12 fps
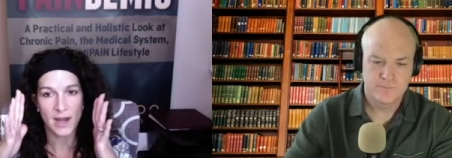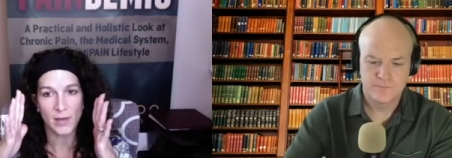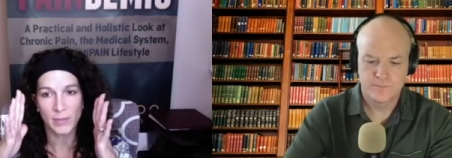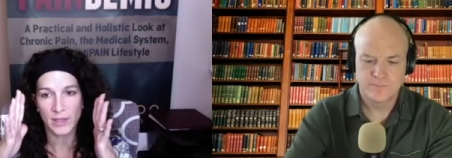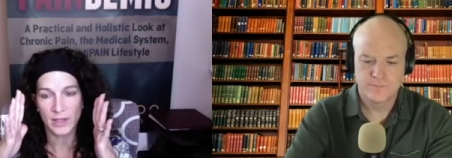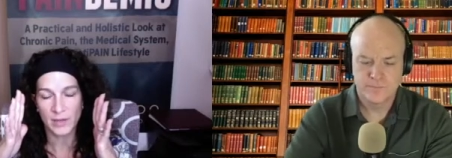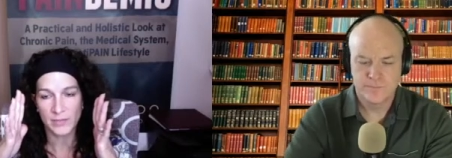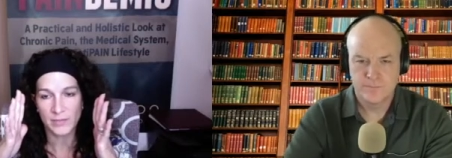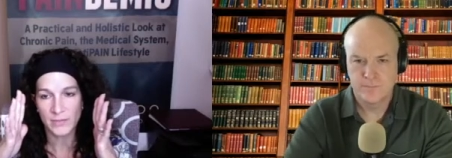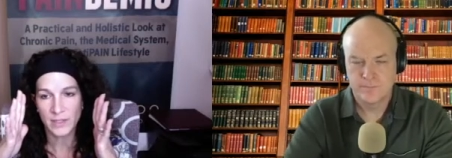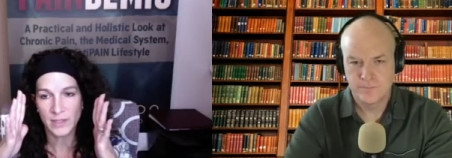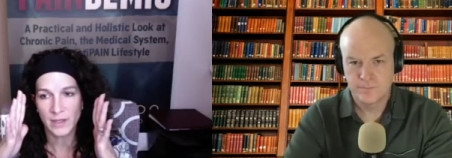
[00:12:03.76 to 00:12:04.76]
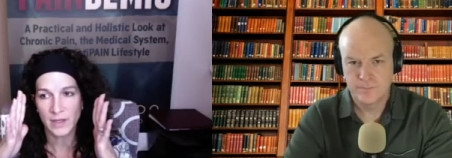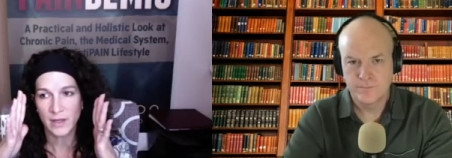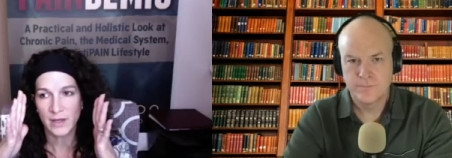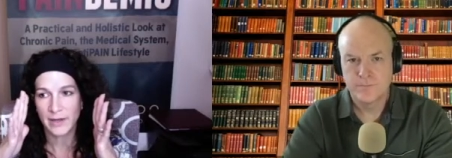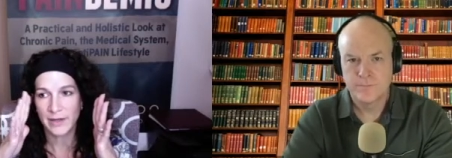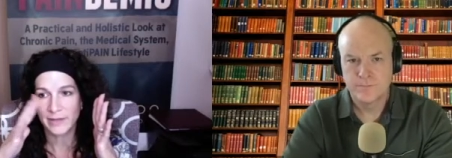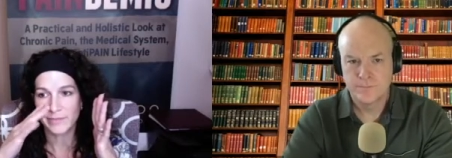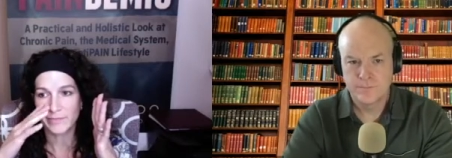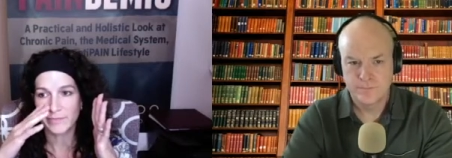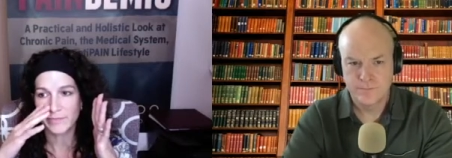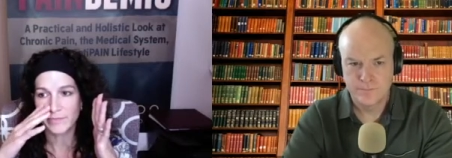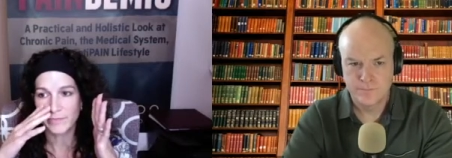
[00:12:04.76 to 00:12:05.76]
Speaker 1: helping them.
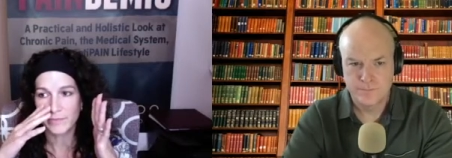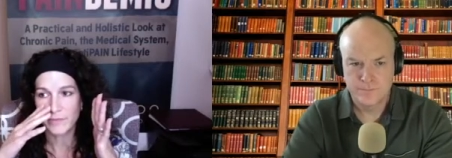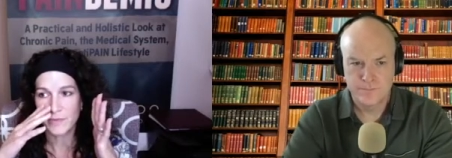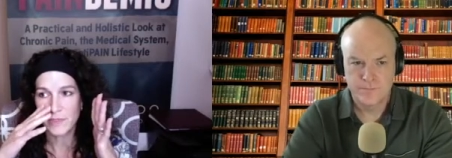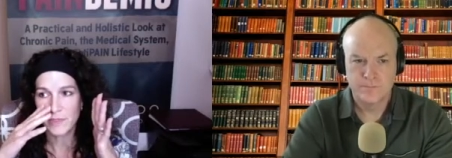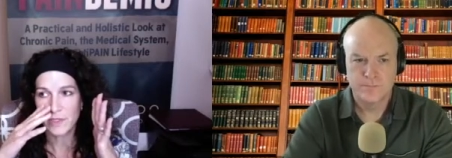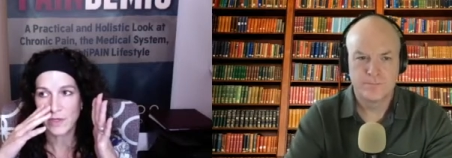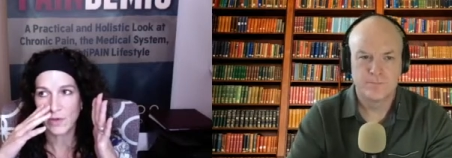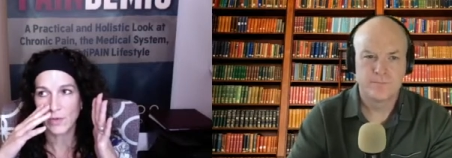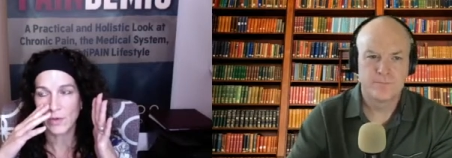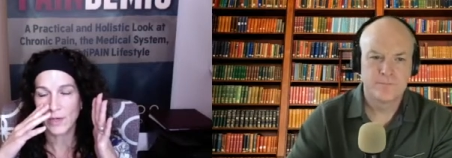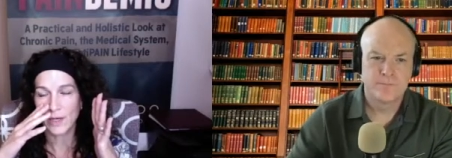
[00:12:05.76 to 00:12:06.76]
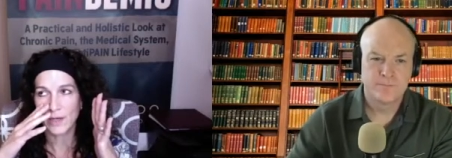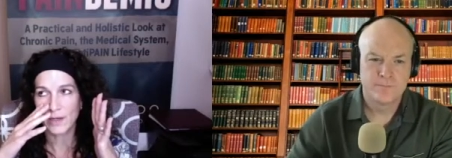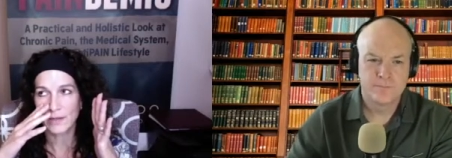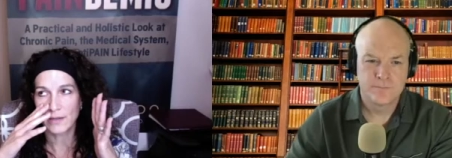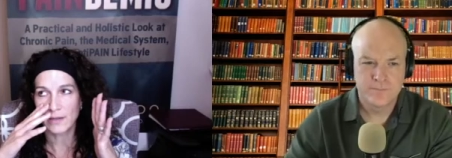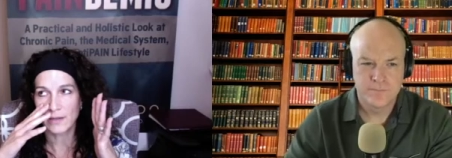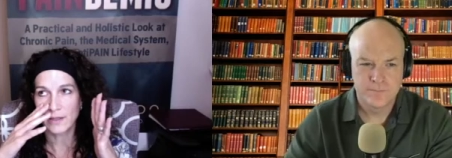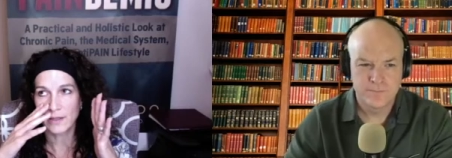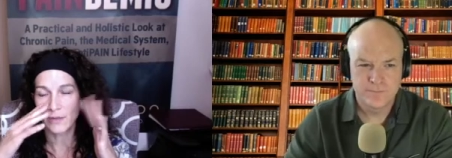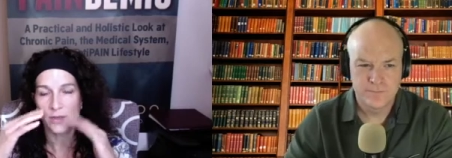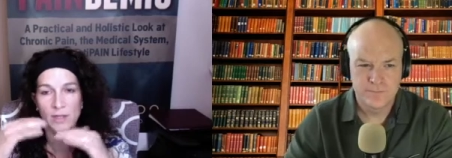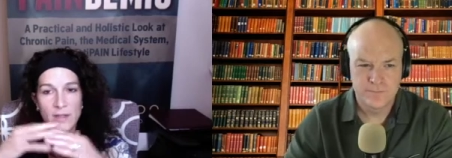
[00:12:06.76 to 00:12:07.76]
Um, so, uh, know,
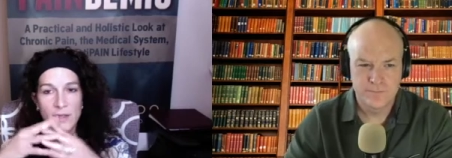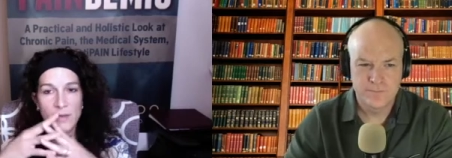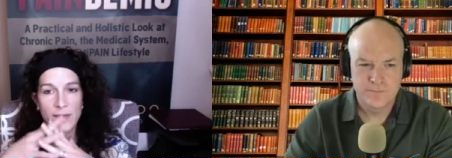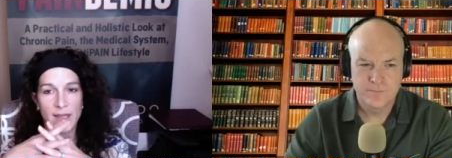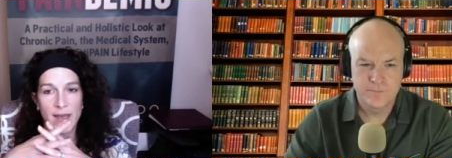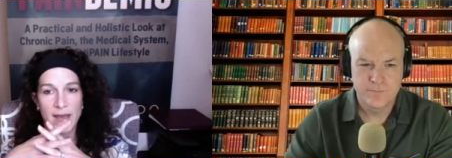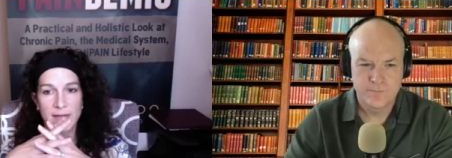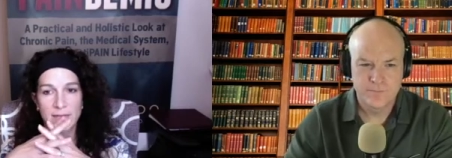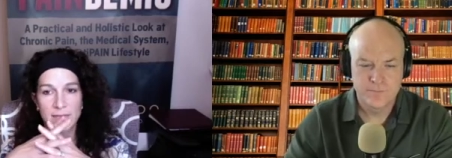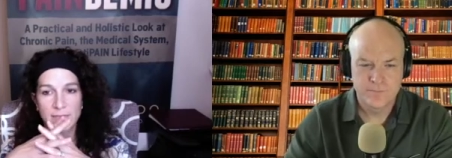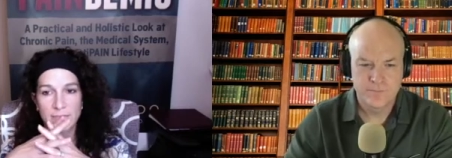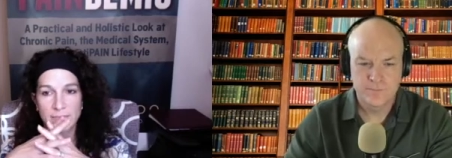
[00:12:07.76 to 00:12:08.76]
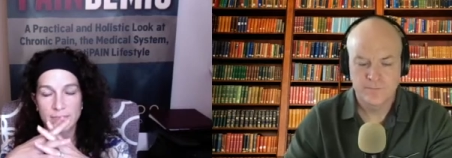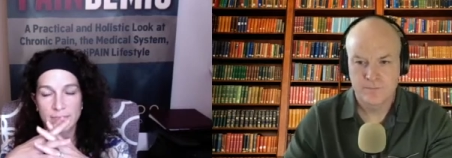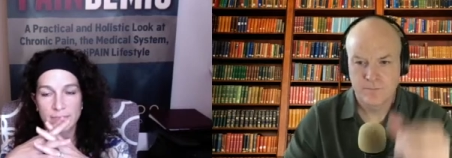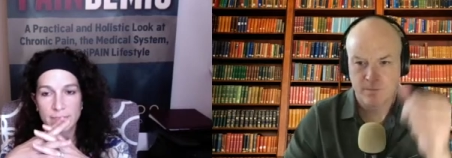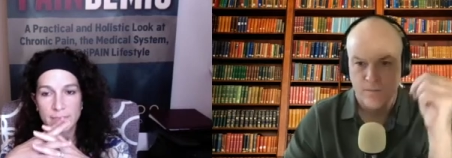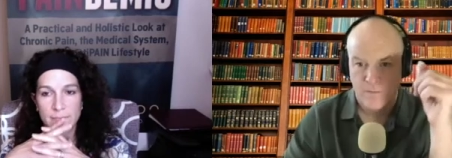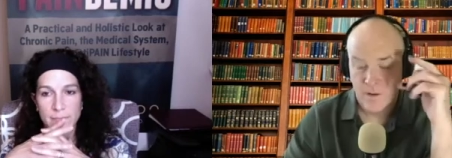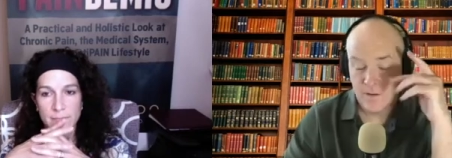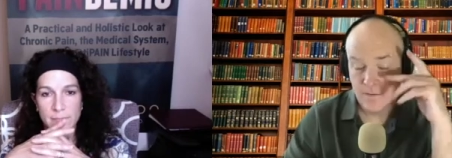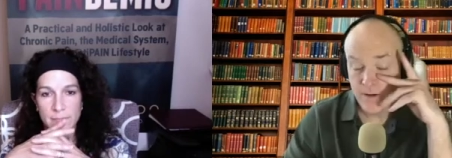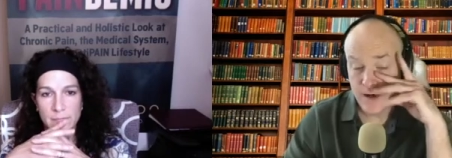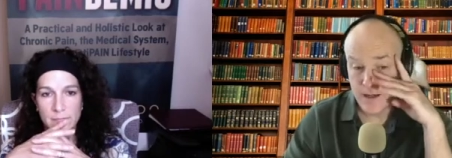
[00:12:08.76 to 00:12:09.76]
what do you think about that?
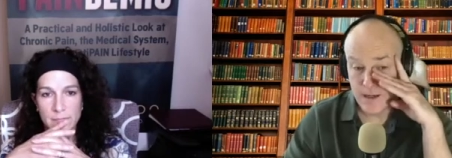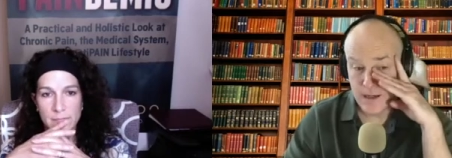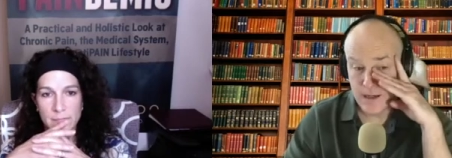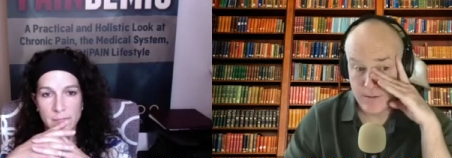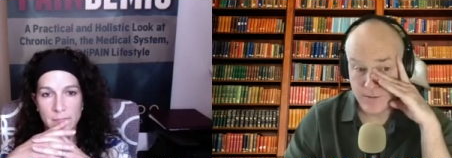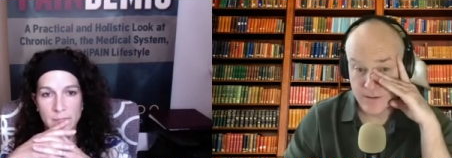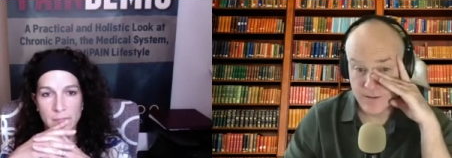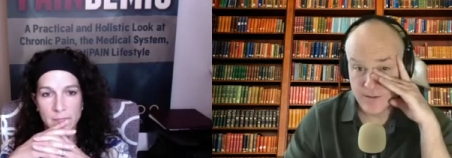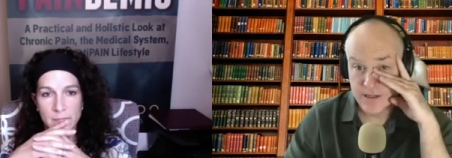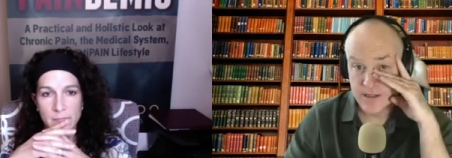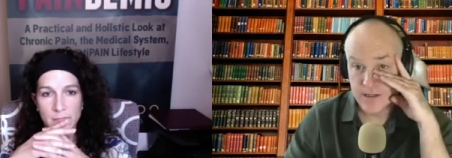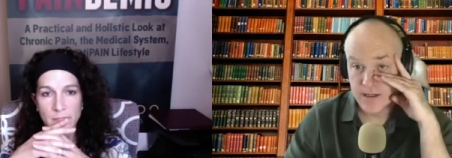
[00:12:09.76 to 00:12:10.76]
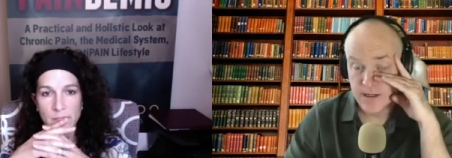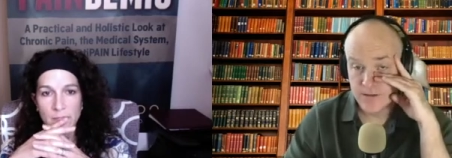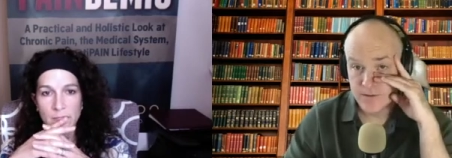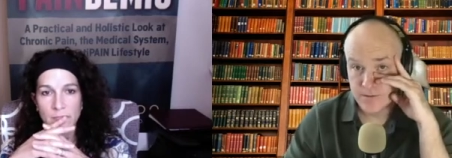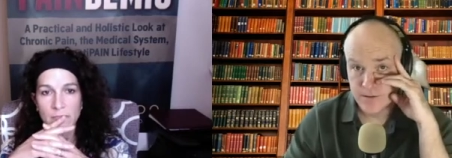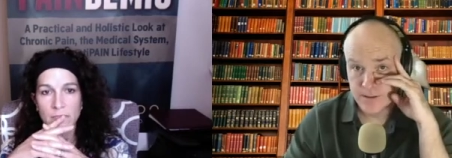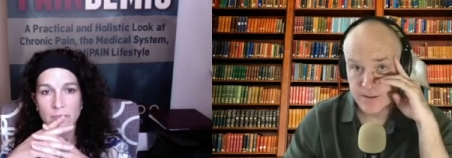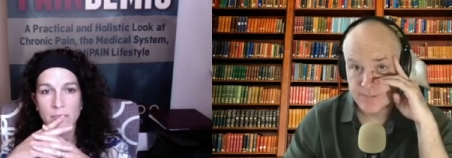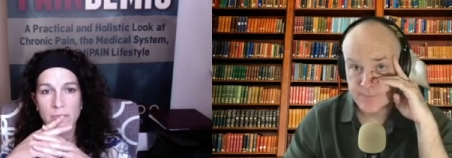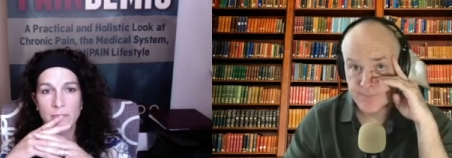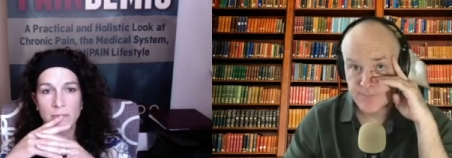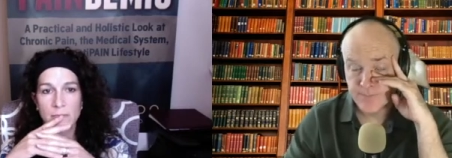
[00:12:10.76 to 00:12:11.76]
Speaker 2: No, I, I would agree. I also,
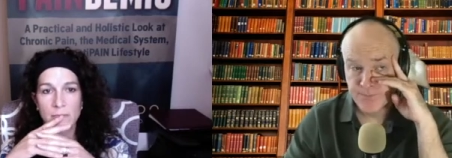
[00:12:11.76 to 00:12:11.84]
um,